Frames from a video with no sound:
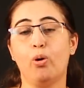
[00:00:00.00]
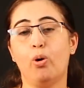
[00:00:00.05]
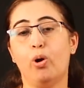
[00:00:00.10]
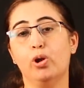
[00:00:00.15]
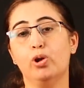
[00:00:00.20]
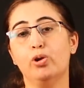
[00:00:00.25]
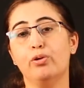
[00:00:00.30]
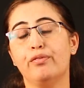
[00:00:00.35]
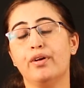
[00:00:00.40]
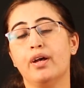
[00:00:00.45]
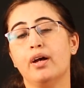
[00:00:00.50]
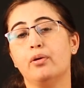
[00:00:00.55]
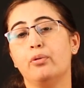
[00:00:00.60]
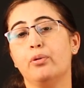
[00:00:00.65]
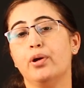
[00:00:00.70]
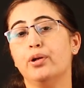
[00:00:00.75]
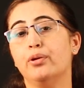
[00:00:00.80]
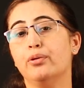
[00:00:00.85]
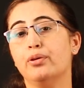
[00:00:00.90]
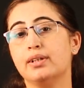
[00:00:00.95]
Although we are
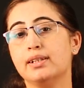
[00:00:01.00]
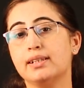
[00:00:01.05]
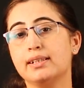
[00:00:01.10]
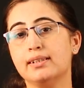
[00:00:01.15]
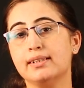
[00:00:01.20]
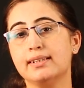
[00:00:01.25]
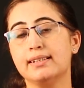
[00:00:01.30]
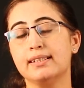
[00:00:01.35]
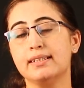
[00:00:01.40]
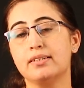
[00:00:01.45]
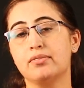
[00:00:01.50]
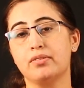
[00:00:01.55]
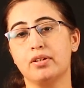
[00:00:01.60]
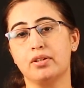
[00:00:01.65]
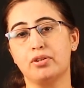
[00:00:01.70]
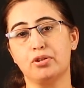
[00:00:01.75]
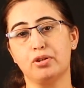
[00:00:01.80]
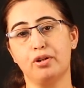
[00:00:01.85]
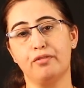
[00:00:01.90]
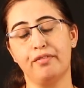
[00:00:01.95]
going to discuss the
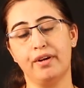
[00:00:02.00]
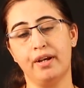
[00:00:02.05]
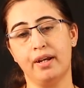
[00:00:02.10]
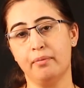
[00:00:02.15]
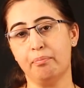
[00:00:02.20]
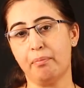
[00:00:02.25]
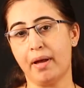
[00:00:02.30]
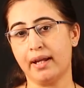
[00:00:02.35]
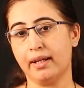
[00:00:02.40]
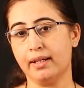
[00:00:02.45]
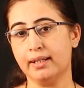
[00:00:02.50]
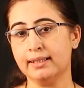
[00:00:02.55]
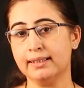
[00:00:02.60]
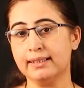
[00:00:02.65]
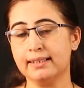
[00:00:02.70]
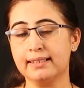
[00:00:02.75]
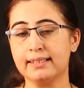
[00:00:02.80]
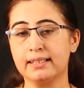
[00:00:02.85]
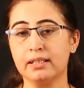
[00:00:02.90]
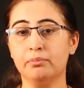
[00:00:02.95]
structure of Indian banking
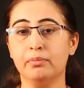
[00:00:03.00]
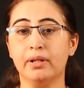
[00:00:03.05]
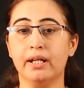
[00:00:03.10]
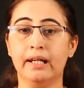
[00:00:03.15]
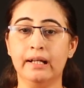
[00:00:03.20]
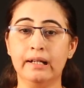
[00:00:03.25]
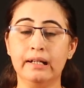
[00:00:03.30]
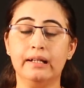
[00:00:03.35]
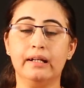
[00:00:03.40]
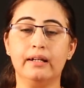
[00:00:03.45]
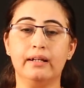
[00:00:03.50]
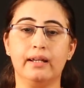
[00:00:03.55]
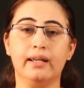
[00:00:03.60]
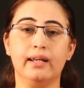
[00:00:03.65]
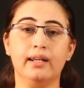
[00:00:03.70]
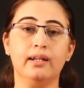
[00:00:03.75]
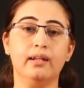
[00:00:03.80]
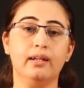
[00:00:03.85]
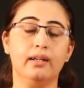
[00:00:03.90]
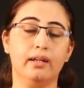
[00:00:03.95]
system in
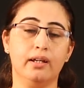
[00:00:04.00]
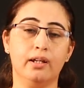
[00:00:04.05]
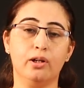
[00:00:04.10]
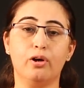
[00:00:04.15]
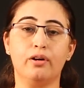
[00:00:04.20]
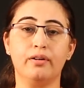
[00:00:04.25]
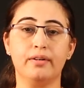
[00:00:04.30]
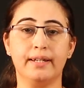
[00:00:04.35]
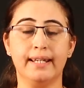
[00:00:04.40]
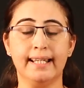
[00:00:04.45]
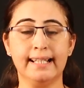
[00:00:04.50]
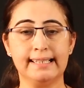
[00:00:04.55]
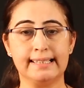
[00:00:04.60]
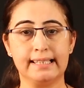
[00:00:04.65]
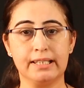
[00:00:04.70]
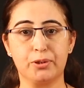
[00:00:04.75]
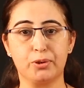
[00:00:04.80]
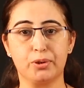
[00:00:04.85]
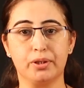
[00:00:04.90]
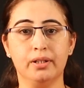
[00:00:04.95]
detail in our next
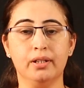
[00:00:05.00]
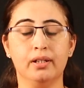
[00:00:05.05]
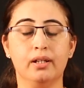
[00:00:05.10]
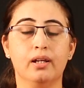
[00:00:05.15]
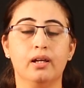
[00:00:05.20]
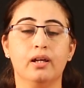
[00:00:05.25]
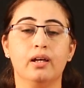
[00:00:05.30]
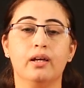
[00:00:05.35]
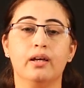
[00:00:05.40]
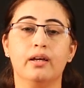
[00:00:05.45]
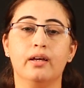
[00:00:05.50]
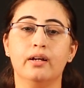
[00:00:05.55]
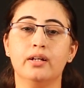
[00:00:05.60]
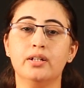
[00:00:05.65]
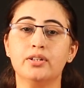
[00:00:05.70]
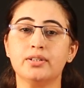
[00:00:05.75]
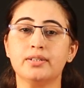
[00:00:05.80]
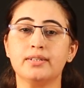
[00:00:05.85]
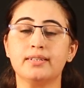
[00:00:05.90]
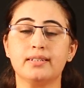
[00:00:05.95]
session,
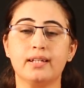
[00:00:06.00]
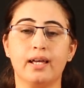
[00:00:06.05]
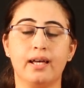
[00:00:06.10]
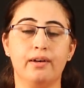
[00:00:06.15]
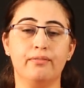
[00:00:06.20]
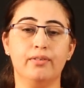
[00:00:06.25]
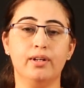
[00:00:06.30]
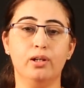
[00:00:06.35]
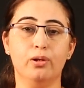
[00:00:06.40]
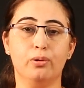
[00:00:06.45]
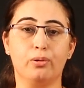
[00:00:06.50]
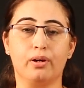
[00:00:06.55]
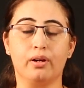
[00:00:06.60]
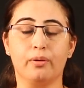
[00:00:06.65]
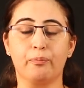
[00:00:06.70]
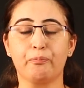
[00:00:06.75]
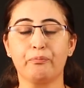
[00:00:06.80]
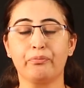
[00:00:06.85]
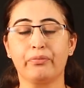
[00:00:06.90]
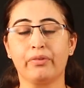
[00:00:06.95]
here just have a look.